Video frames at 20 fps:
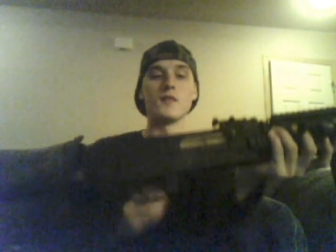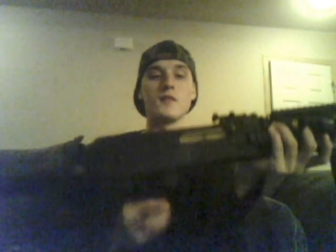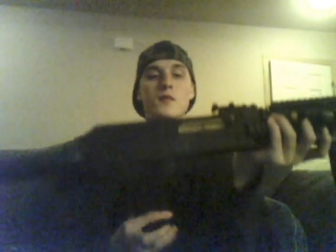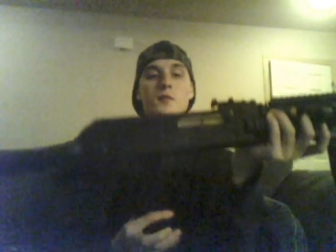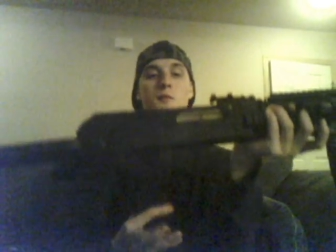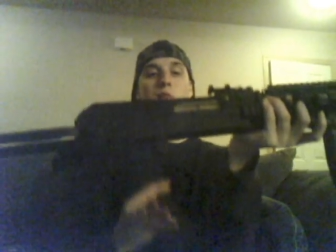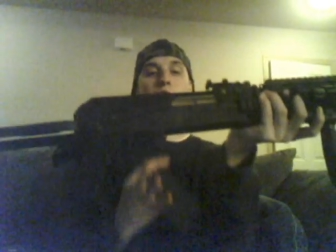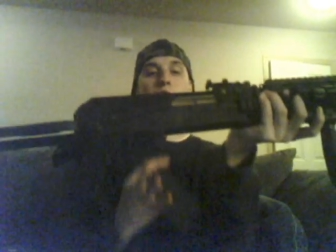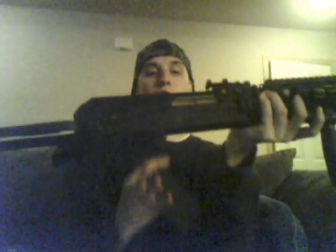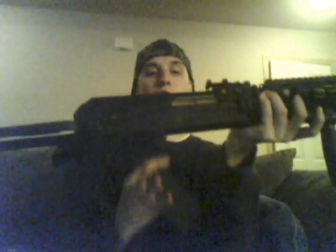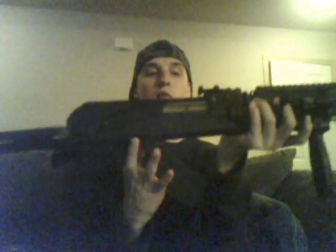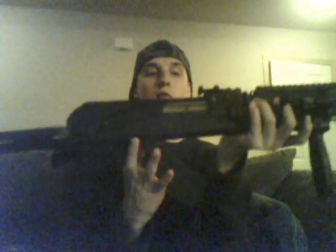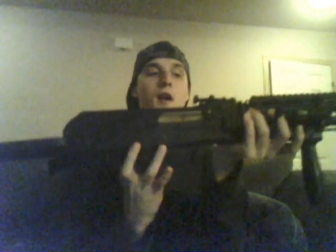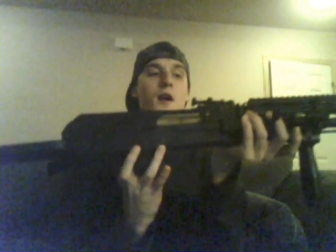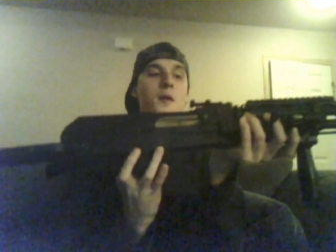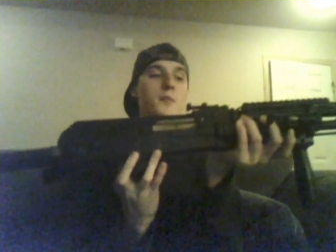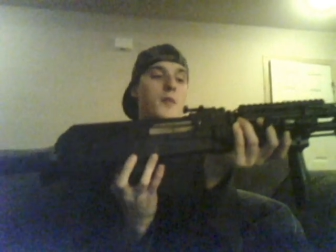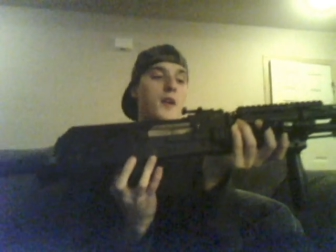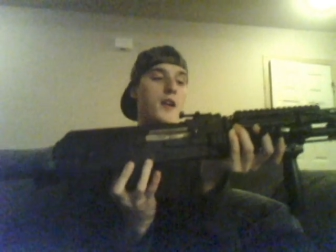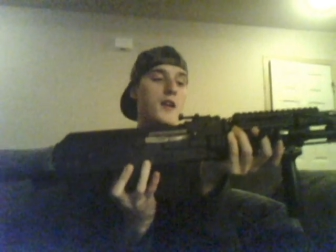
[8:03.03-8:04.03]
and you put it
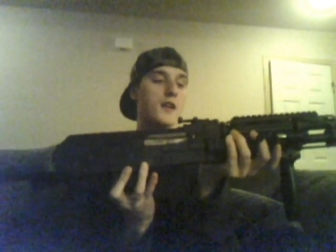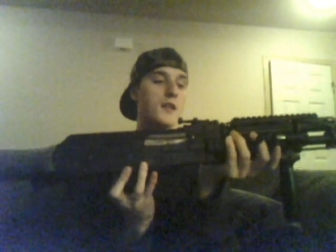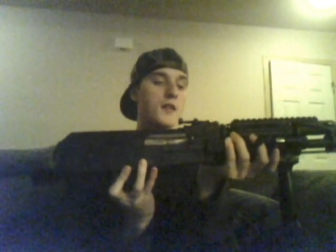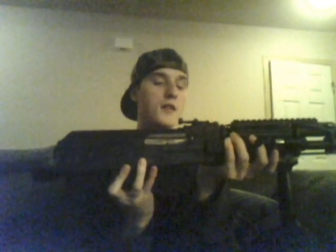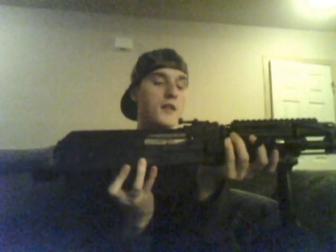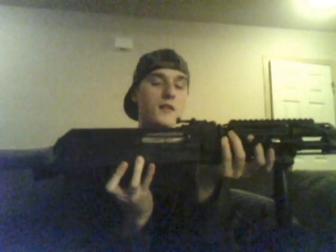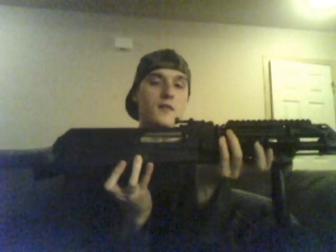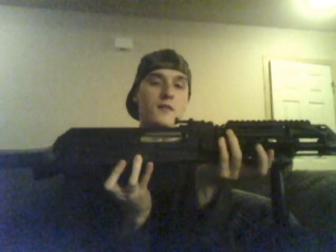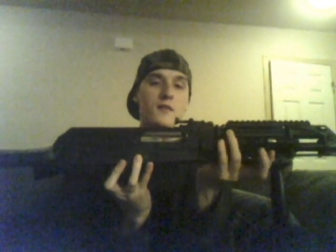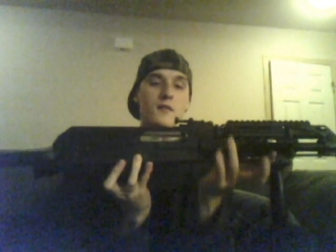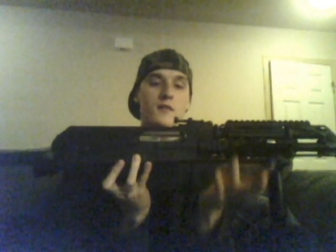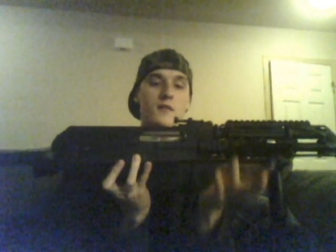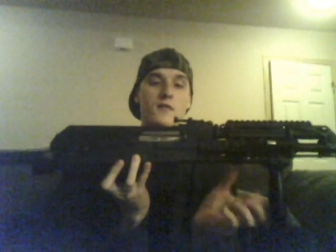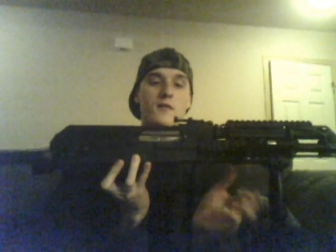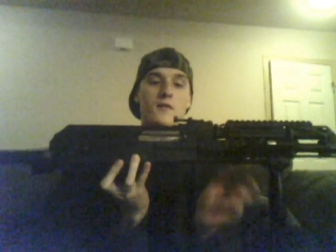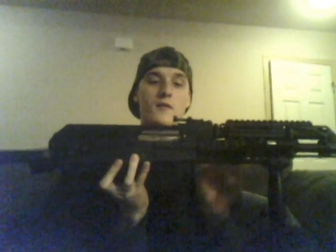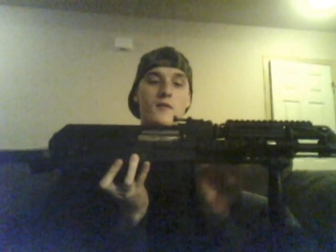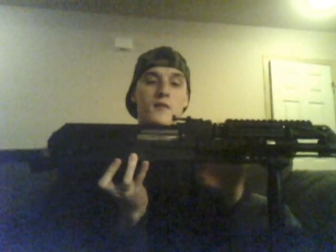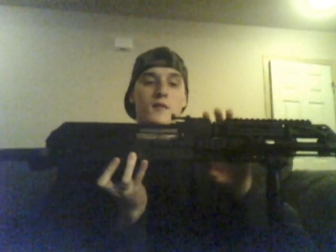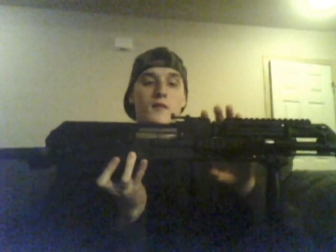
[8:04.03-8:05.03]
right back
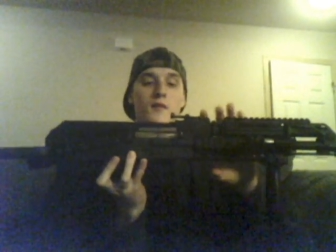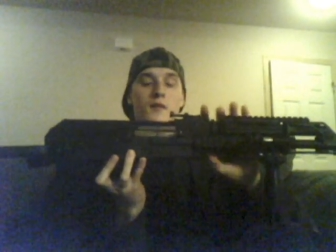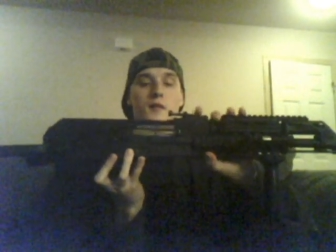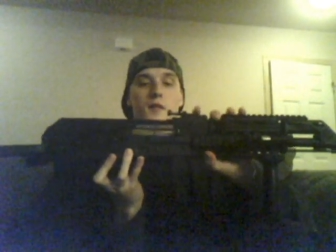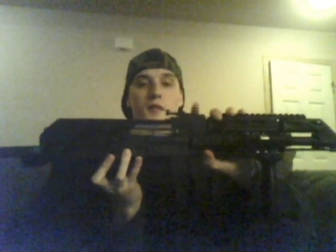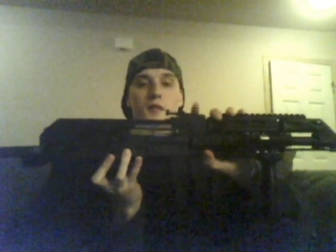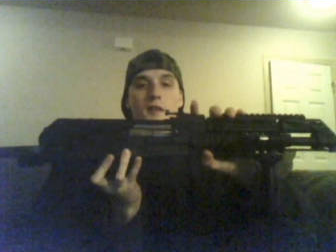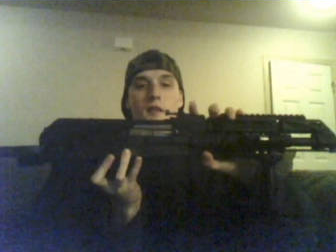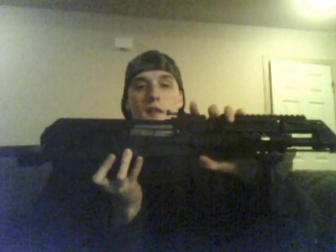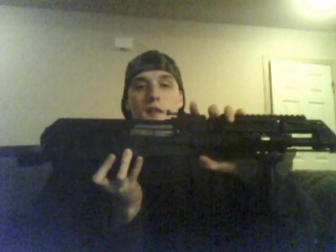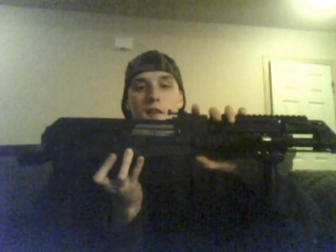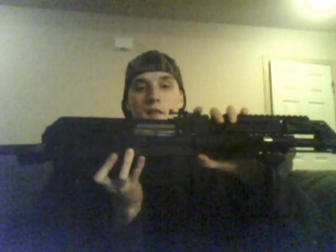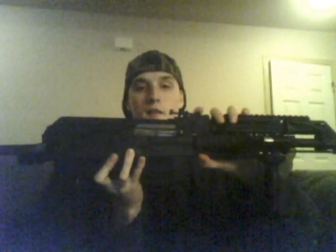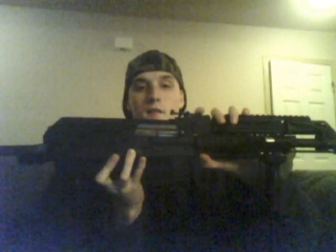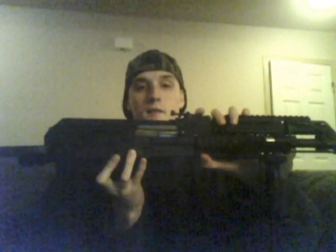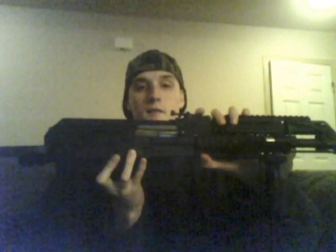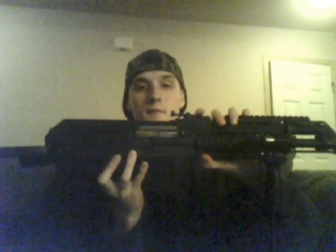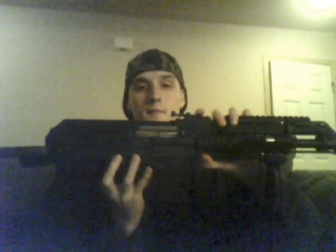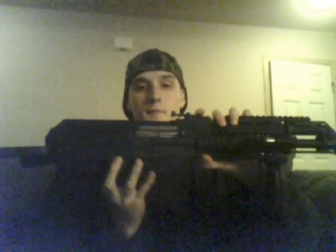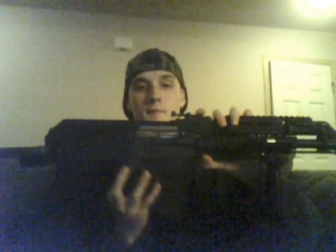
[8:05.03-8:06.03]

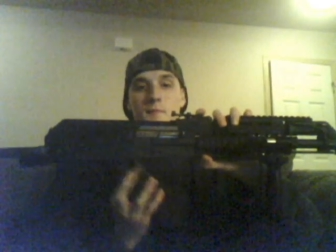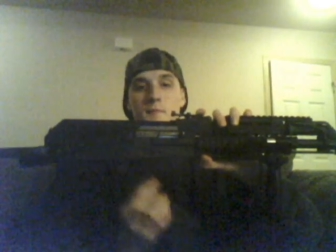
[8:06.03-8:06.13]
in.